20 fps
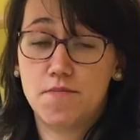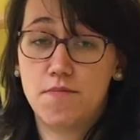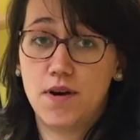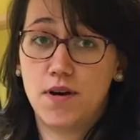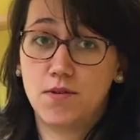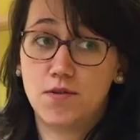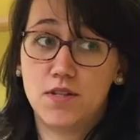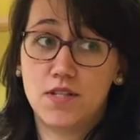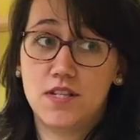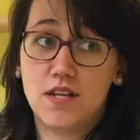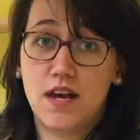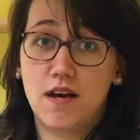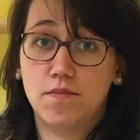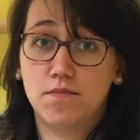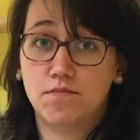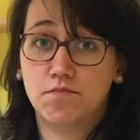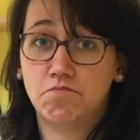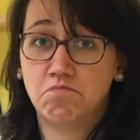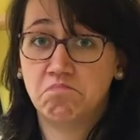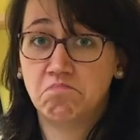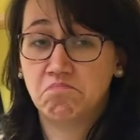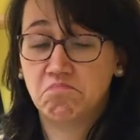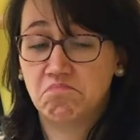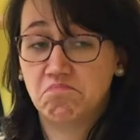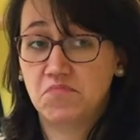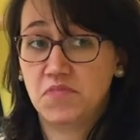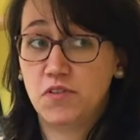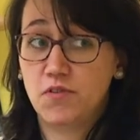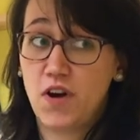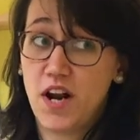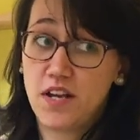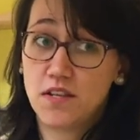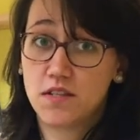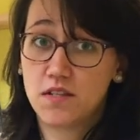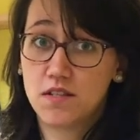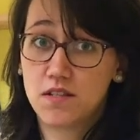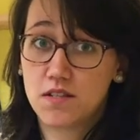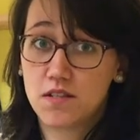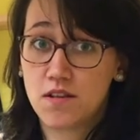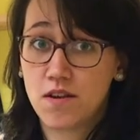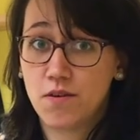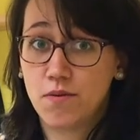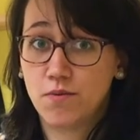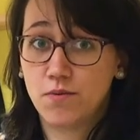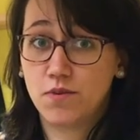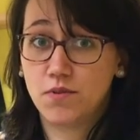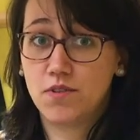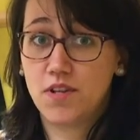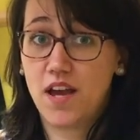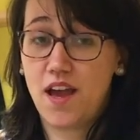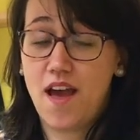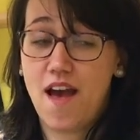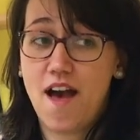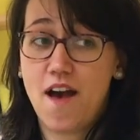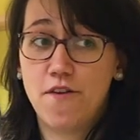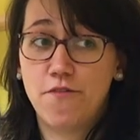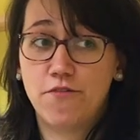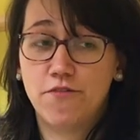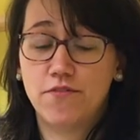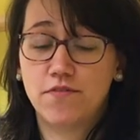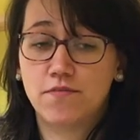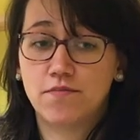about some rest what they have.